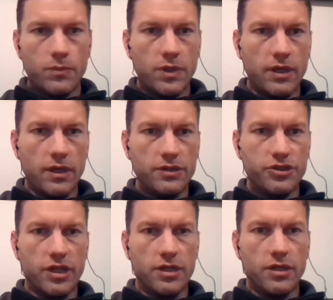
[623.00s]
All the
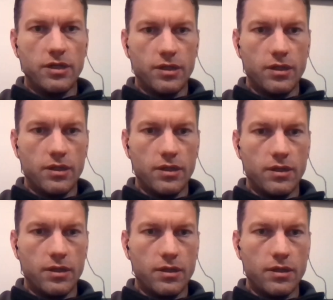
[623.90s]
Java judges, of
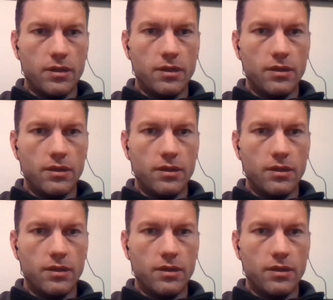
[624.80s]
course, are